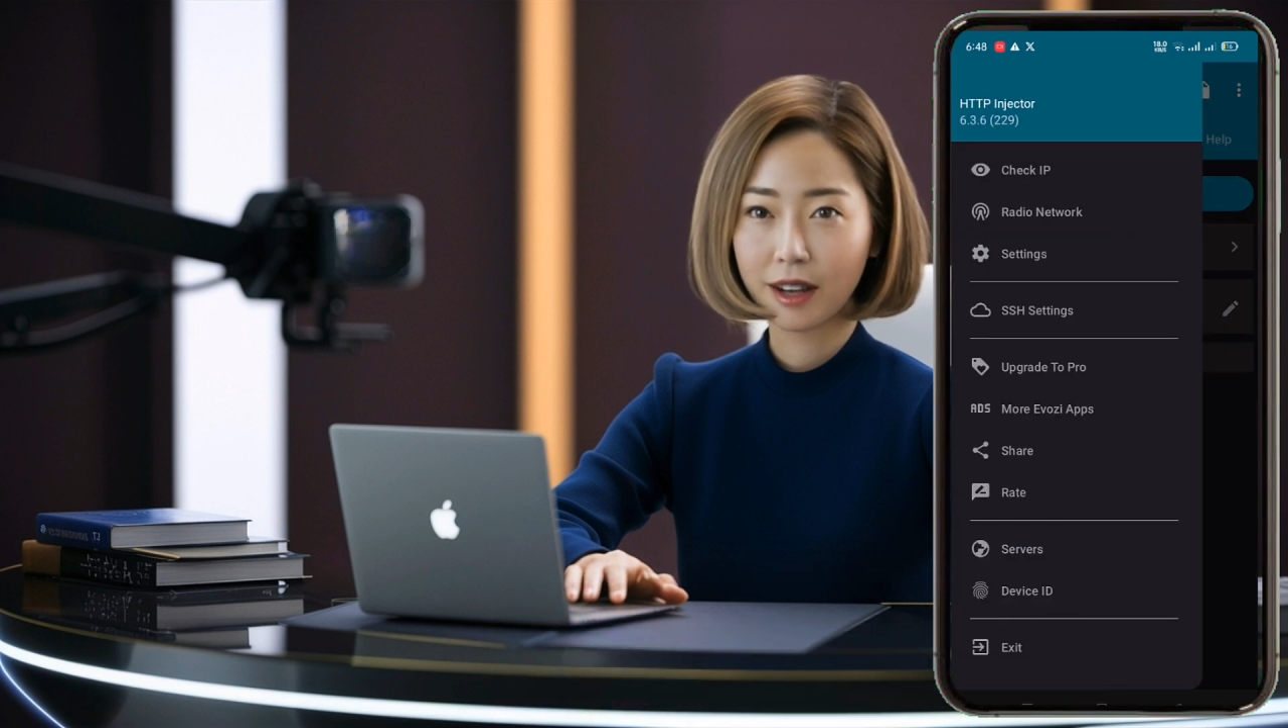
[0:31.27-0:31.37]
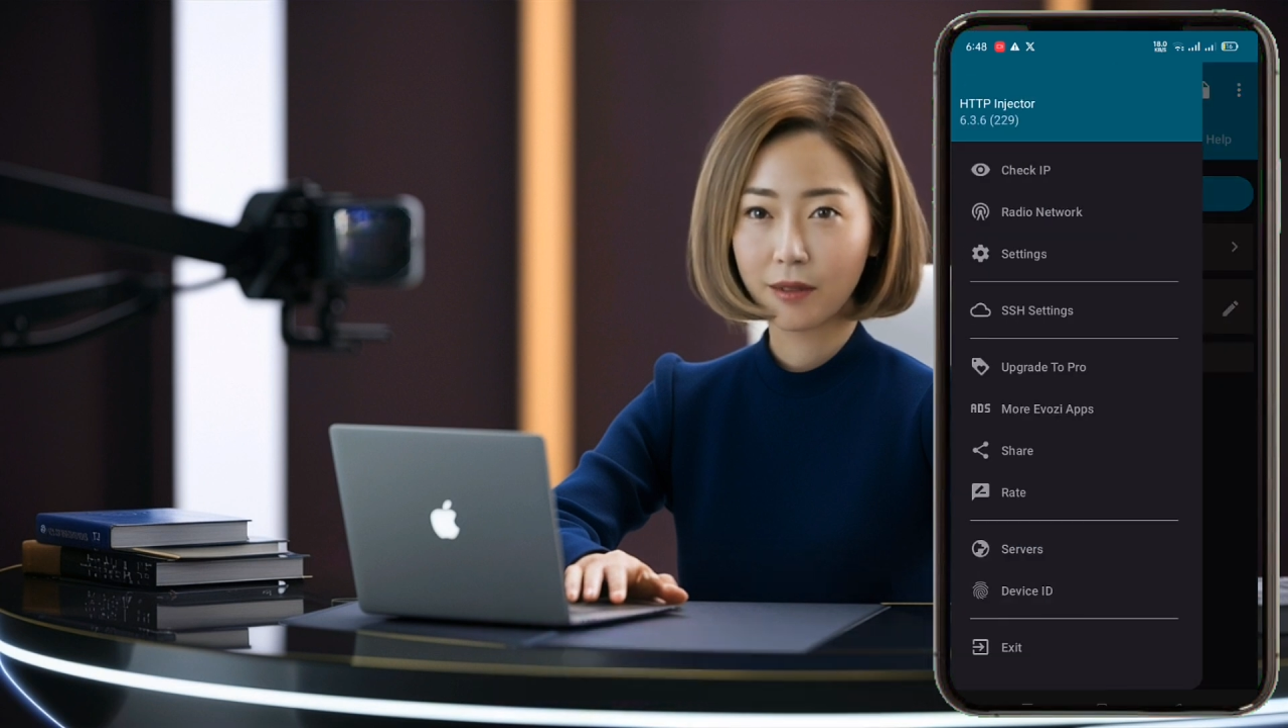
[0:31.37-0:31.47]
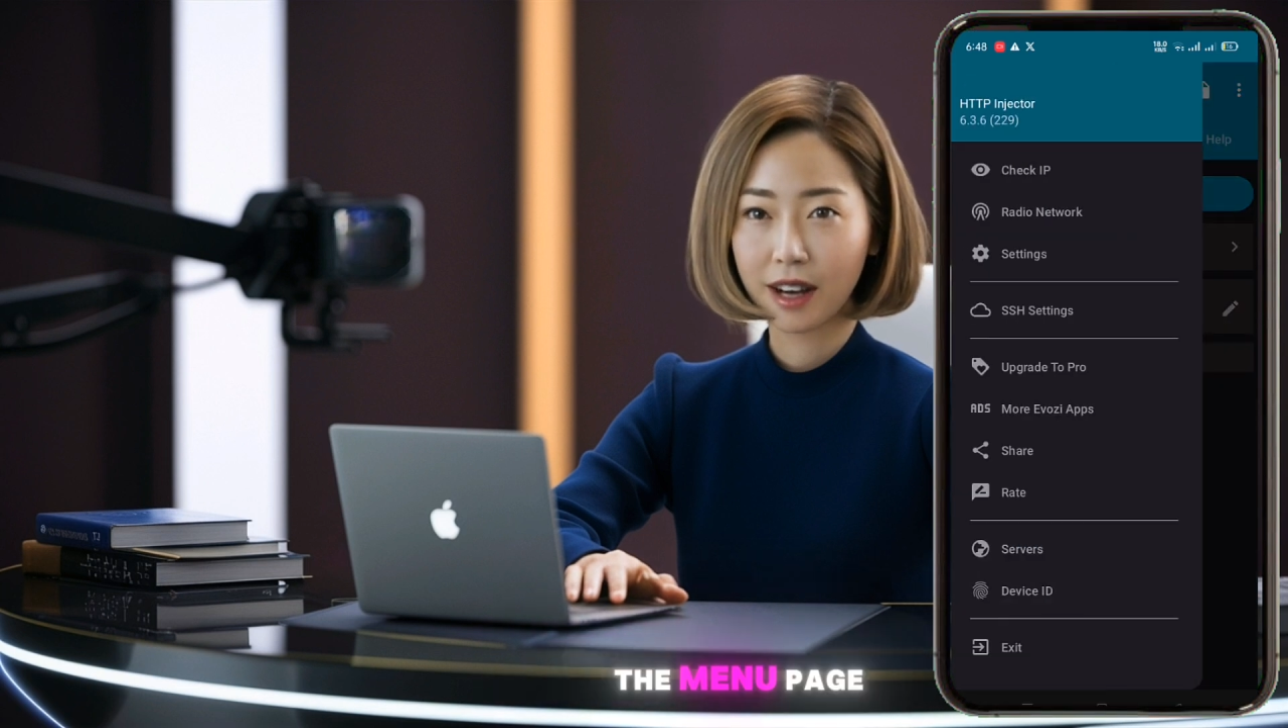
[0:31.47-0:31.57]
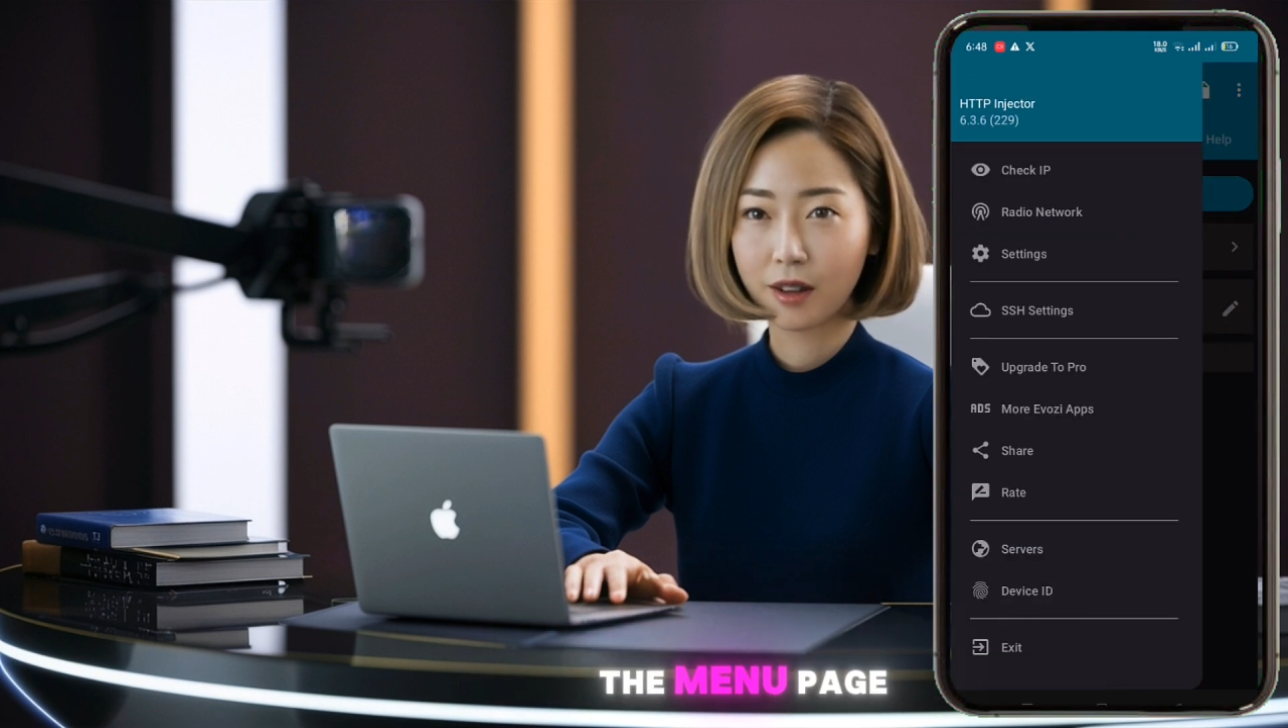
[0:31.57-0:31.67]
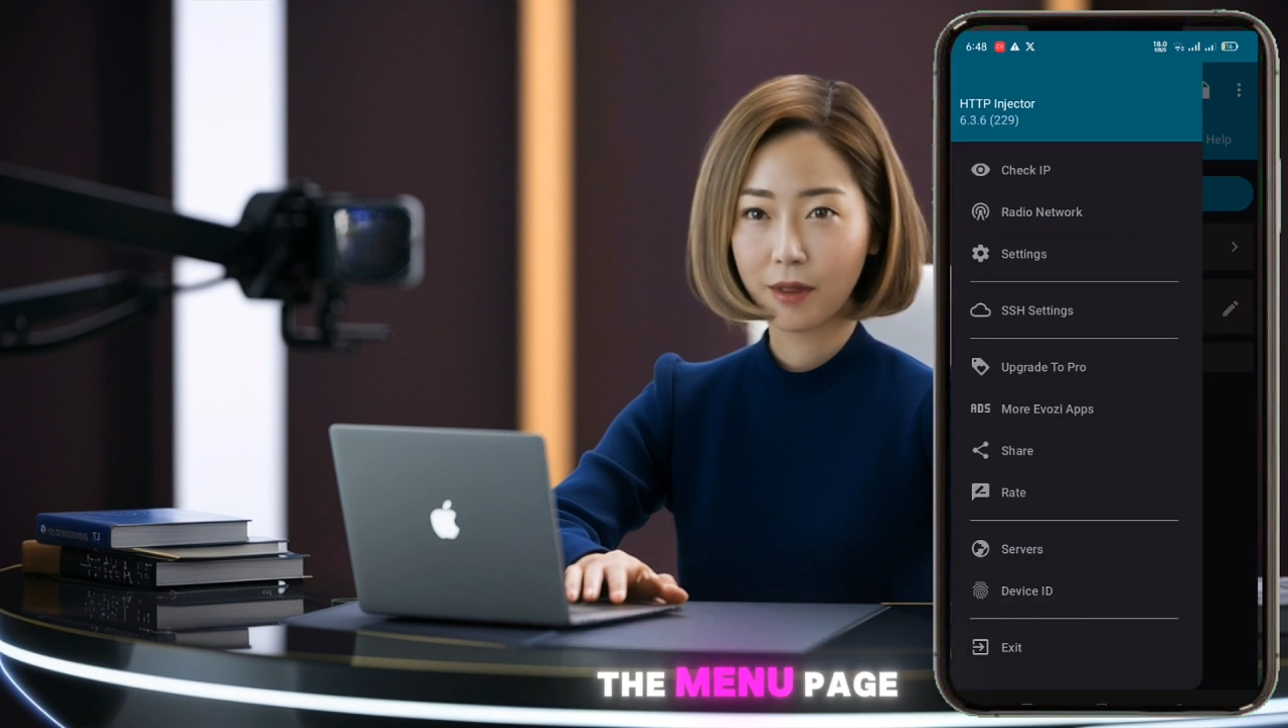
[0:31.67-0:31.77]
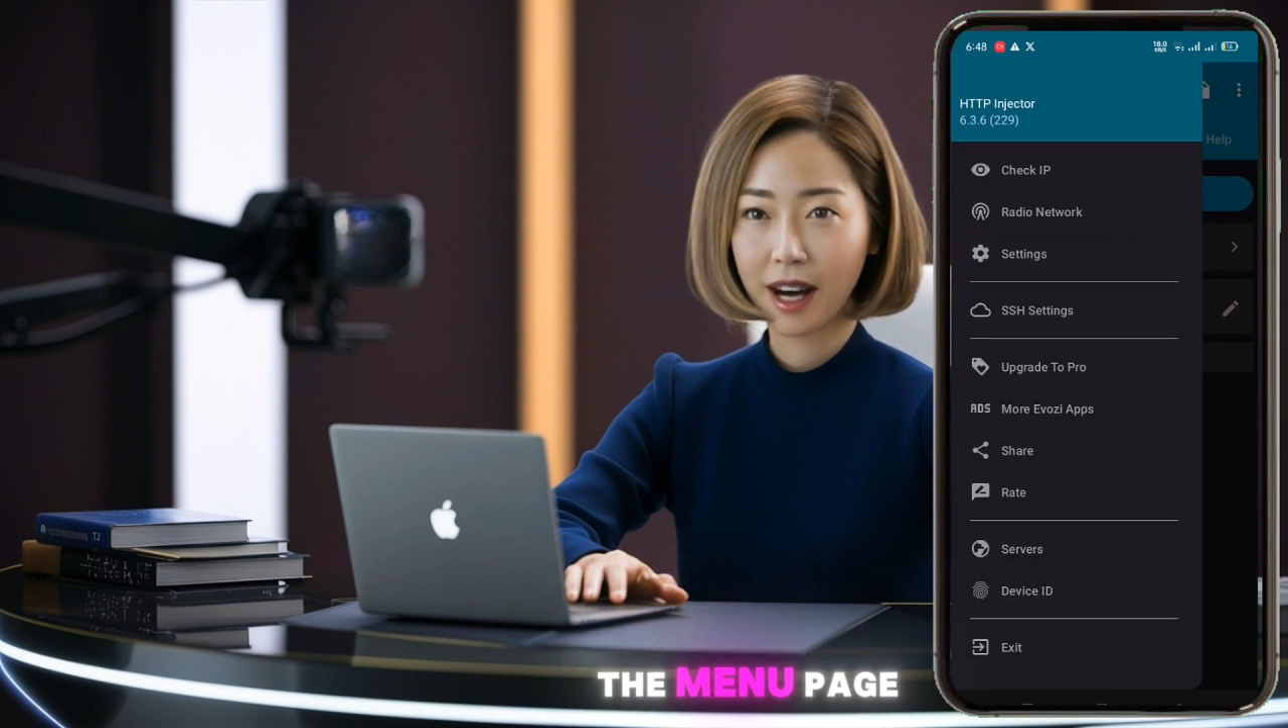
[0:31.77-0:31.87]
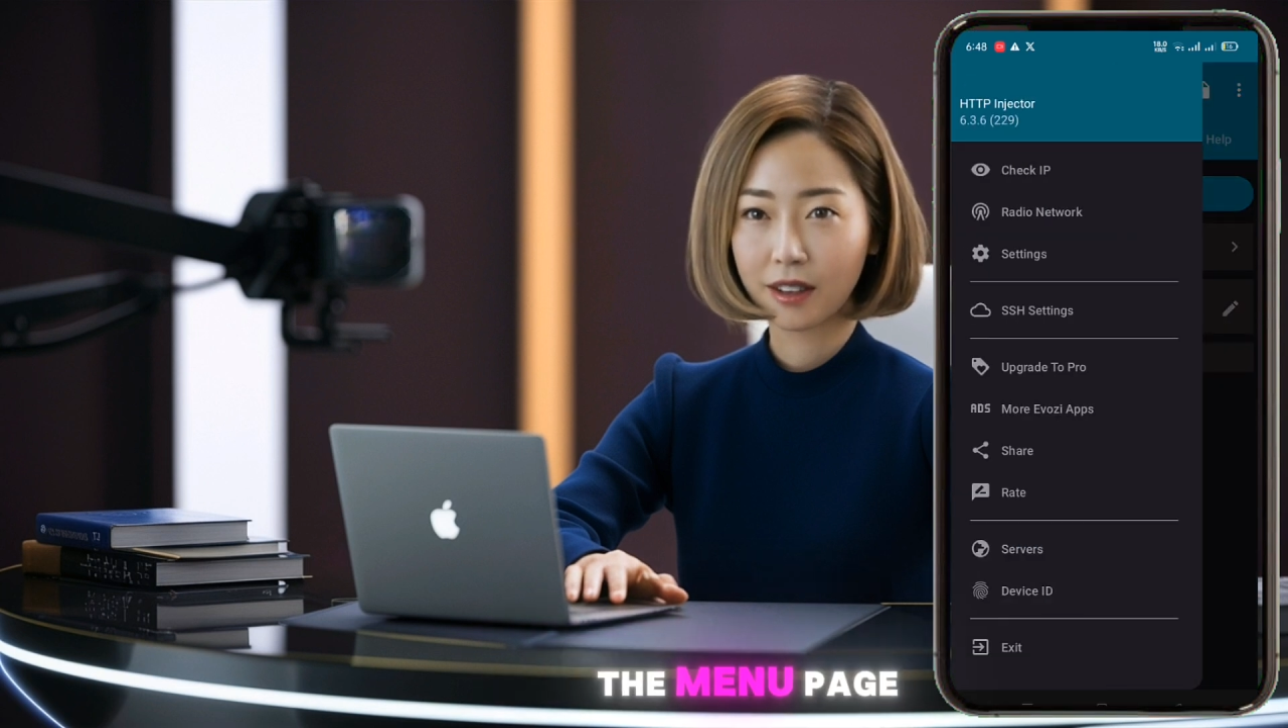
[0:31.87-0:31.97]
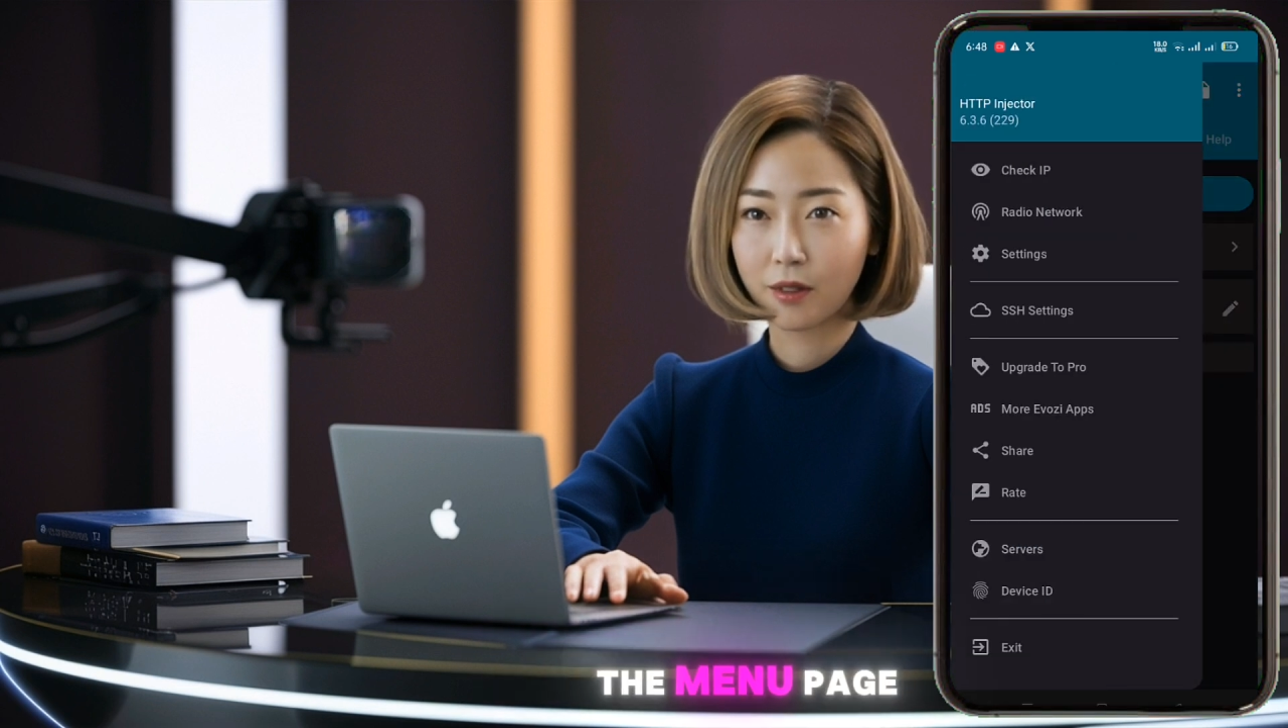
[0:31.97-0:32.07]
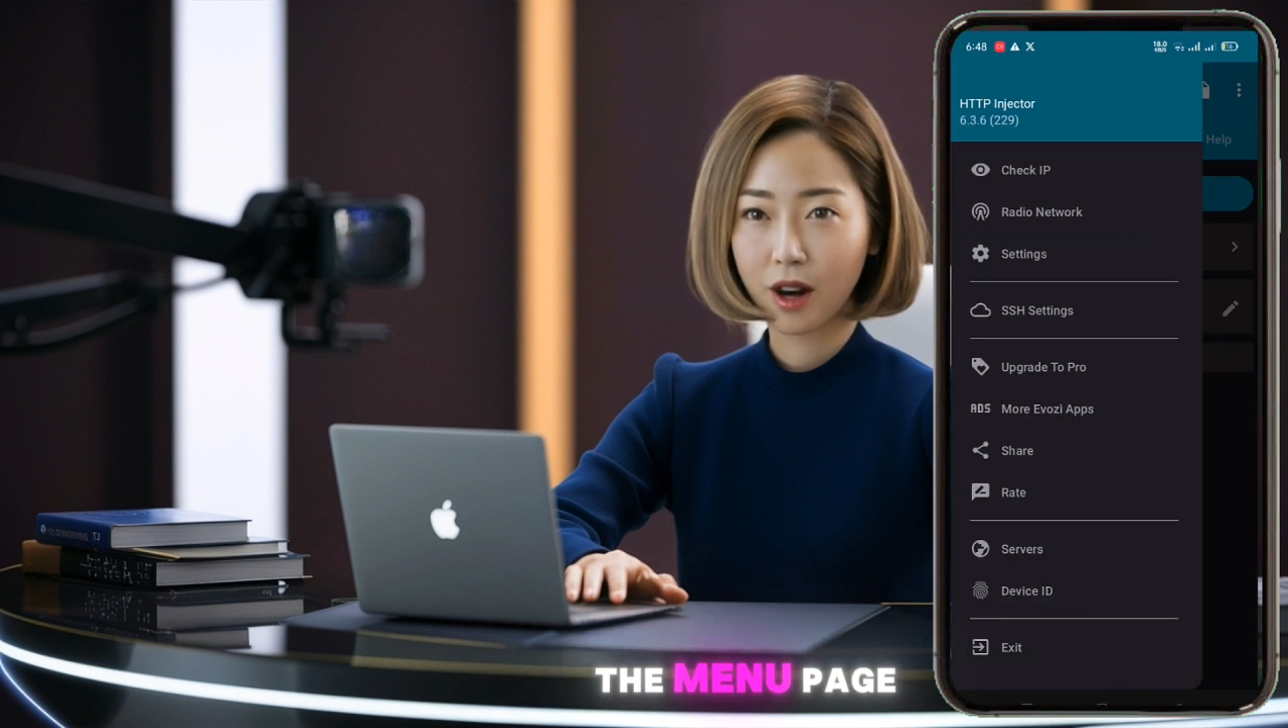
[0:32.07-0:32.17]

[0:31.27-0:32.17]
the menu page